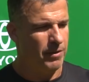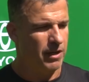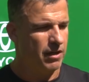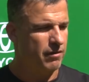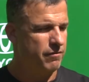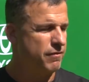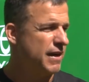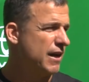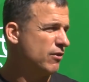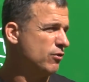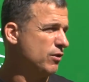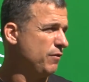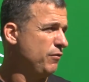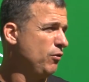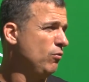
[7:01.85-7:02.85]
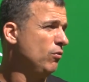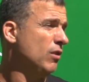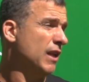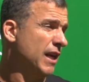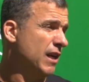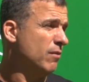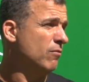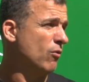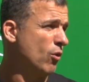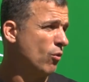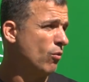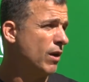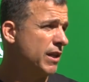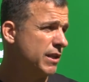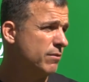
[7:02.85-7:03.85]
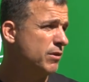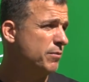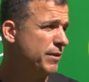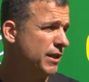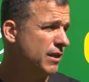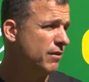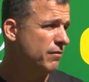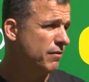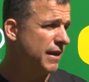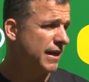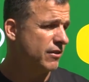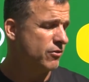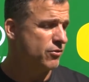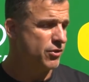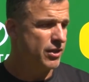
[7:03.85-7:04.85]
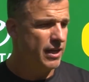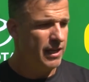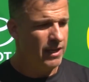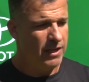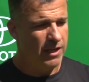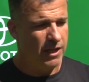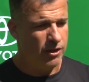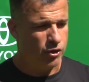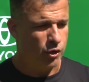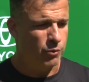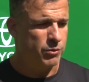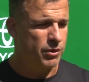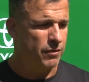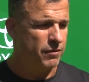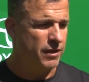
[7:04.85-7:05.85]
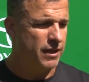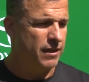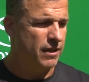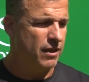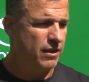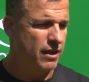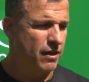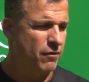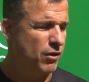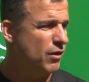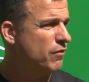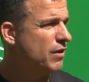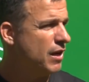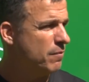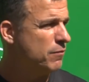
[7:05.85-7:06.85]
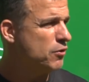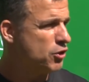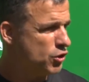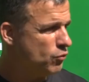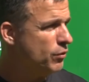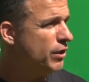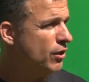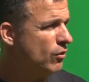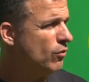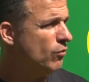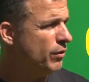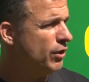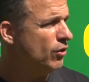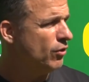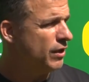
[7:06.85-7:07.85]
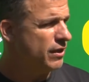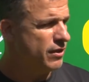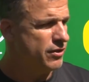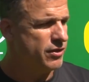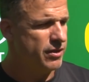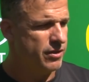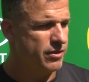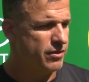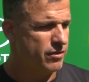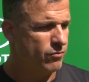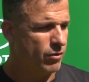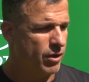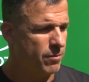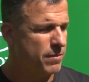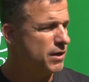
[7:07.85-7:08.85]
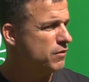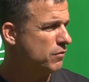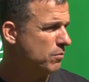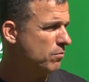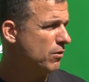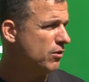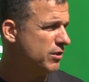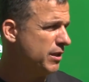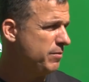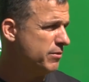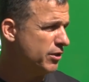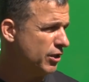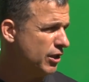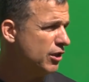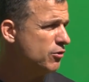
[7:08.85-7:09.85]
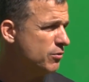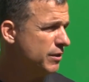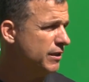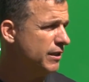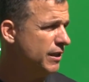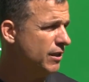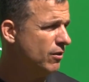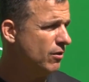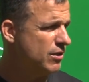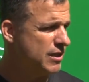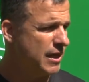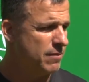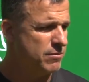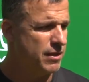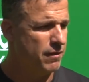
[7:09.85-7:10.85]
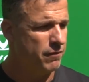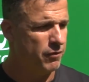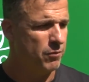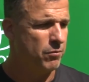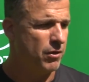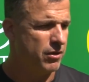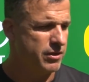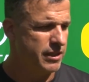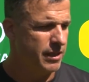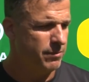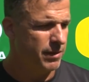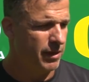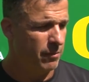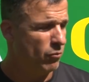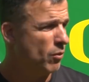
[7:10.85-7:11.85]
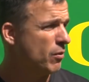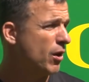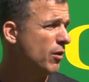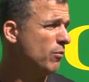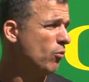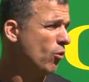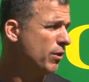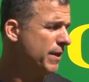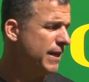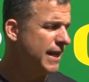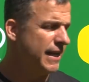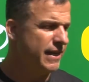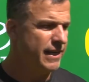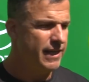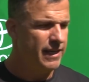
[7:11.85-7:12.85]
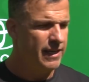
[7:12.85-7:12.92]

become factors if you let them or want them to become factors. In terms of a level of competition, we know that this is one of the best football teams in the country, you know, a top 10 football team, and probably more than that.